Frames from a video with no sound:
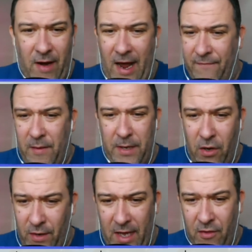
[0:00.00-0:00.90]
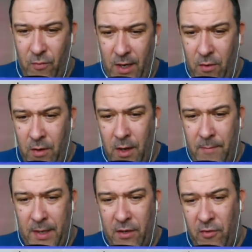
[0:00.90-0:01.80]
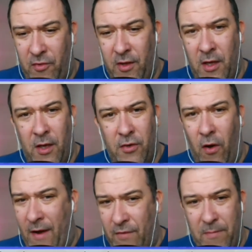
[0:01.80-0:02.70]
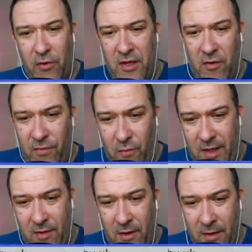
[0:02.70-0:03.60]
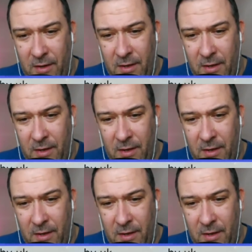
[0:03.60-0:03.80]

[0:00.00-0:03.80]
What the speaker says: I have to be on it as well because not everybody's on Twitter,